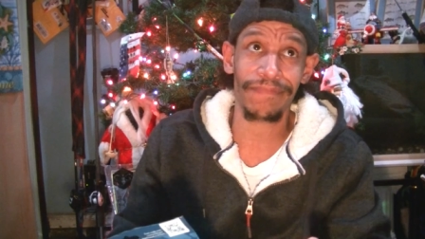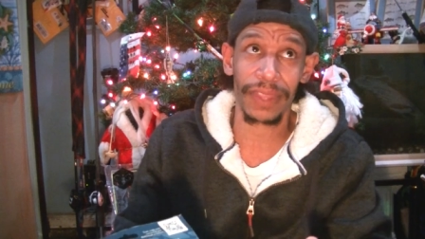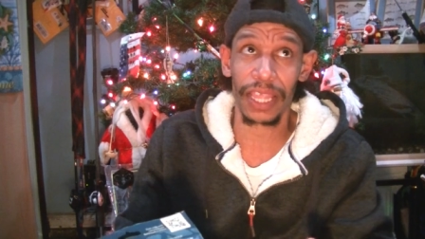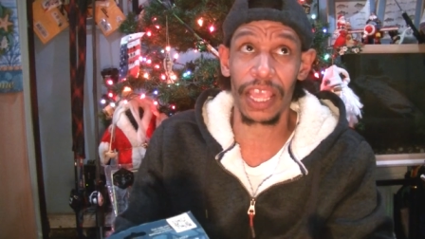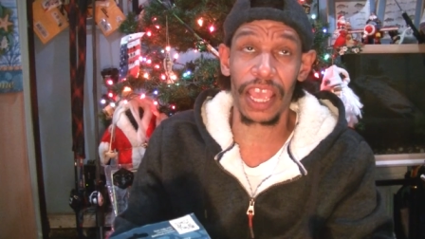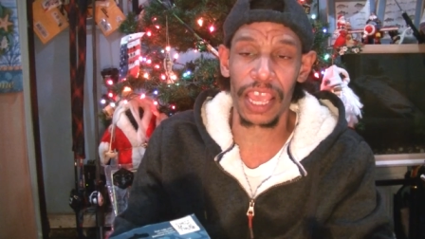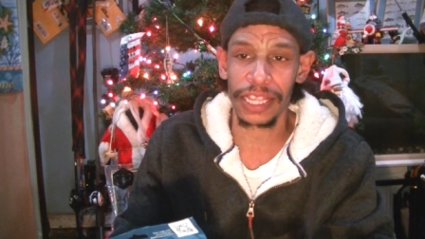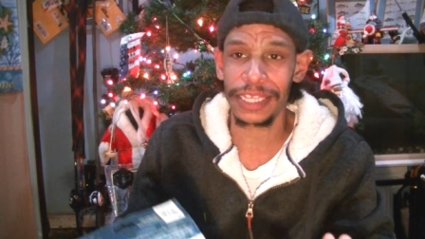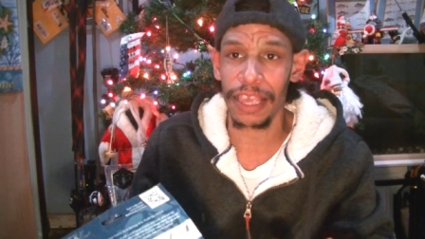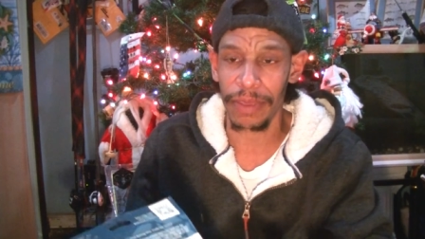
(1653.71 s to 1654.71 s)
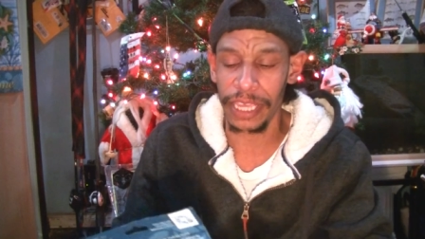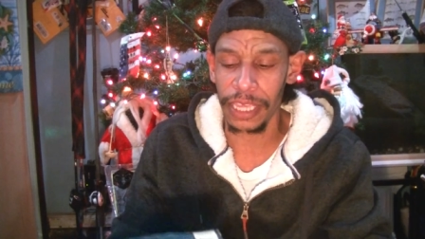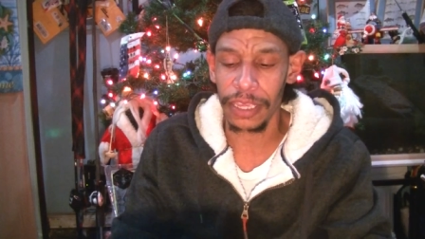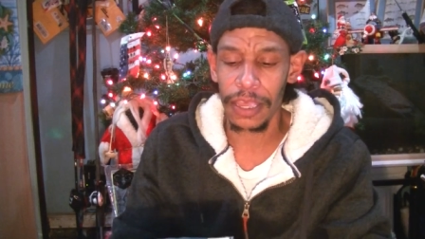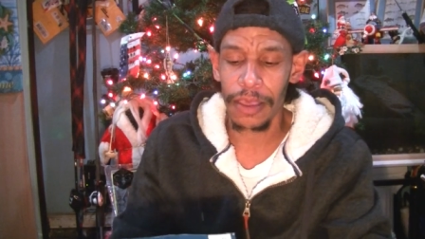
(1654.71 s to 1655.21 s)
eh, it's
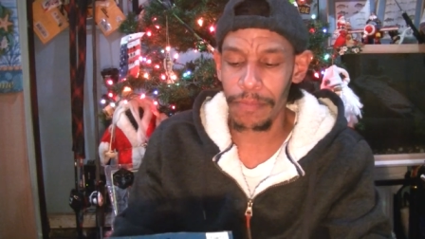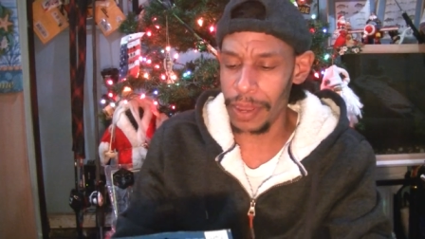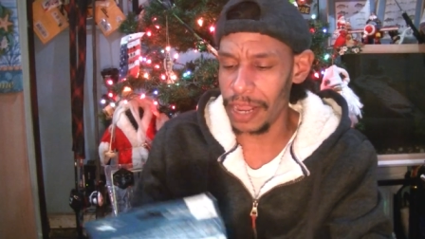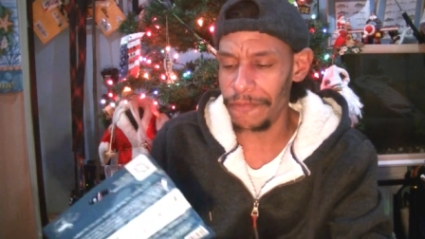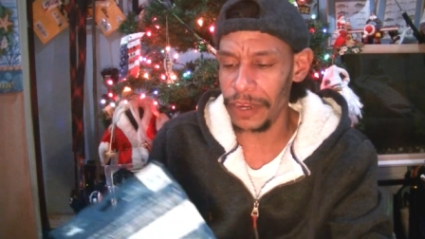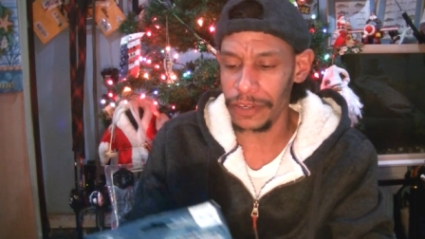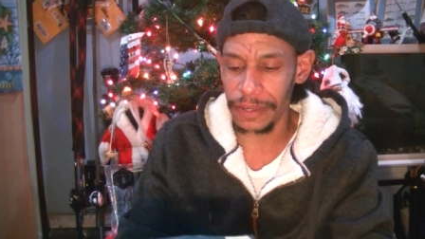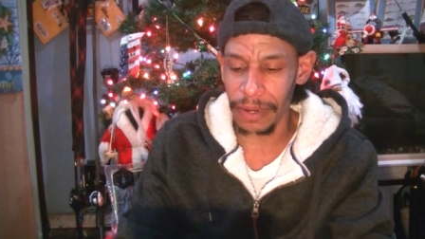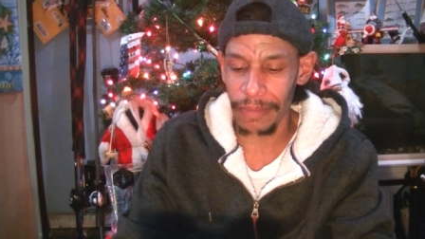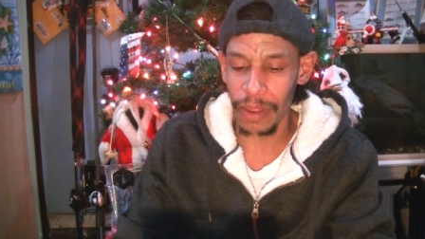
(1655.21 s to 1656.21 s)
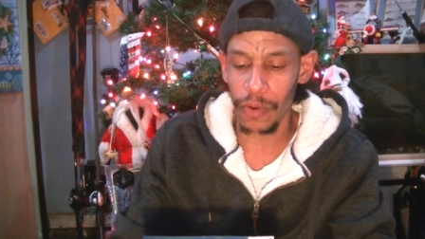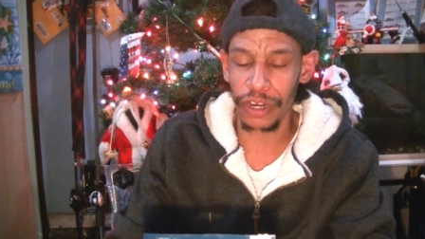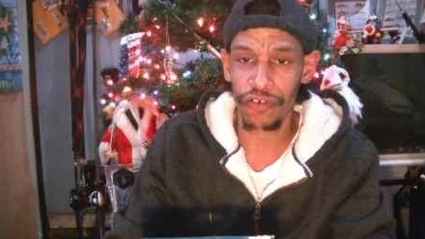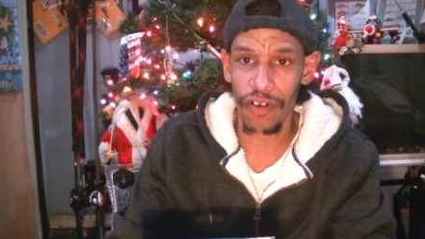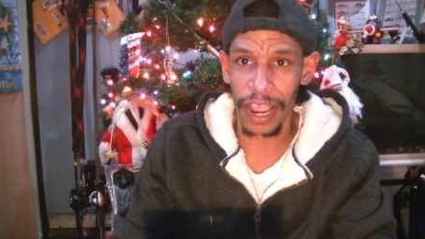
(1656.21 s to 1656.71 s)
gimmicky. But I figure somebody might
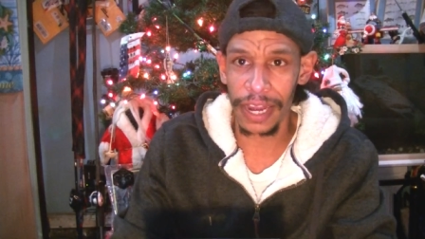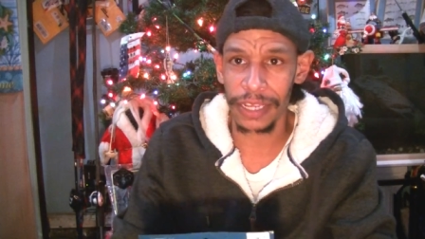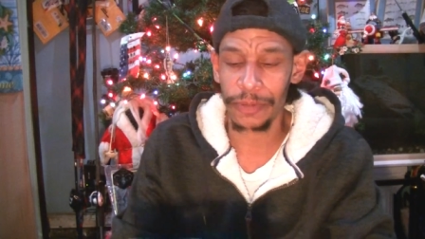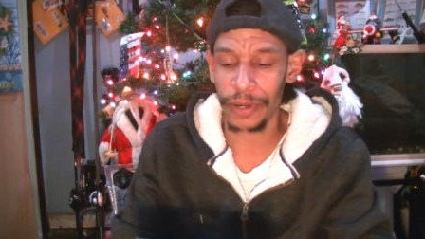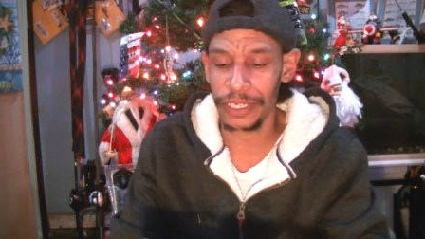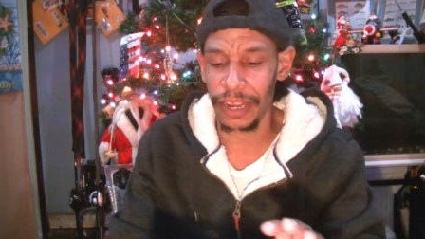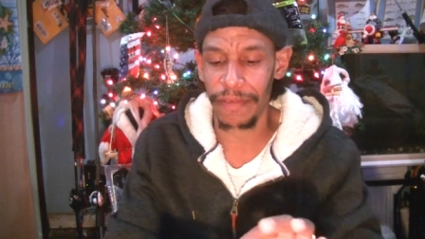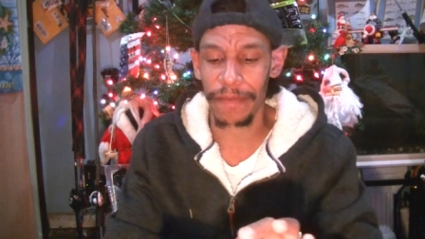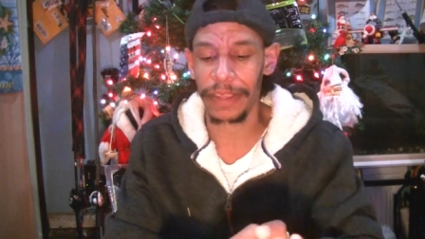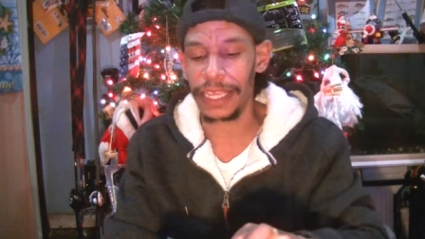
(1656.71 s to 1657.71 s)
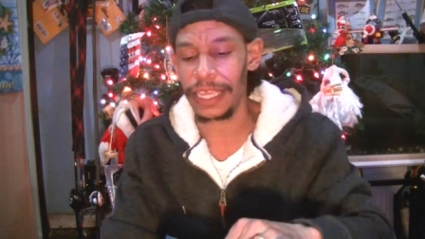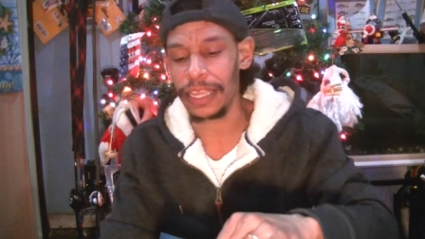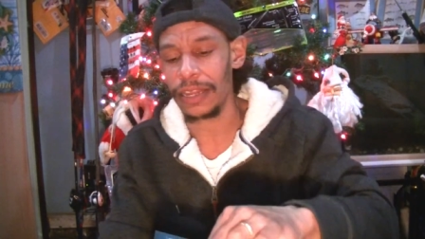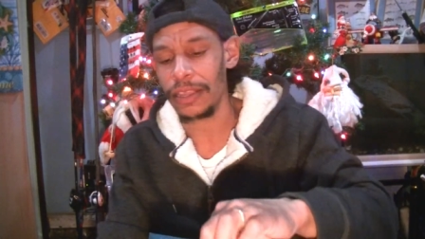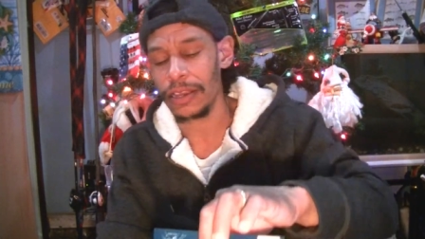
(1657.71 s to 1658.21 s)
want to try it, especially if you have a
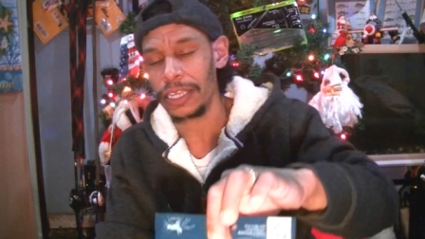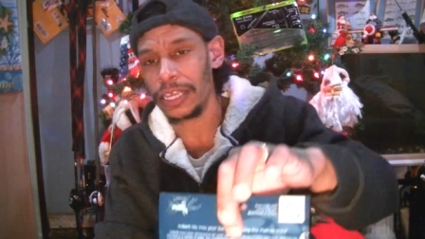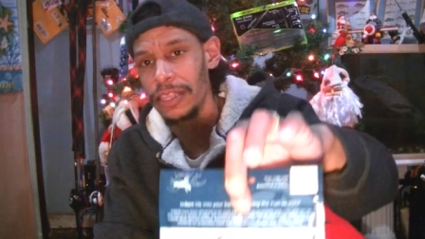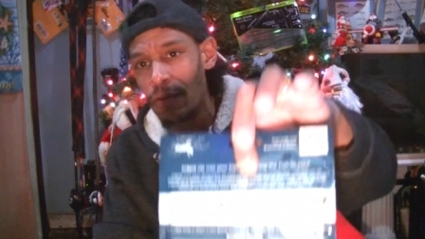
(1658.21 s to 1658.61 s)
kid, a young kid